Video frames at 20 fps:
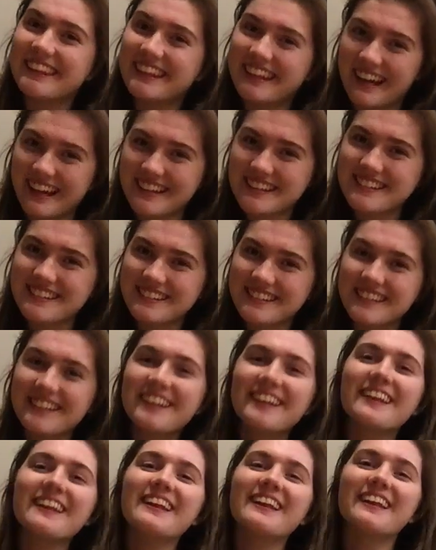Yes,
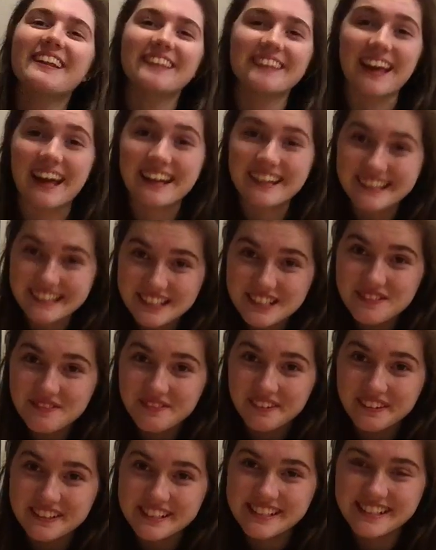that is
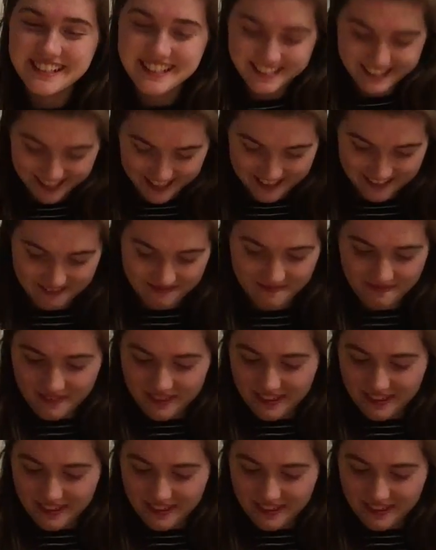what she said.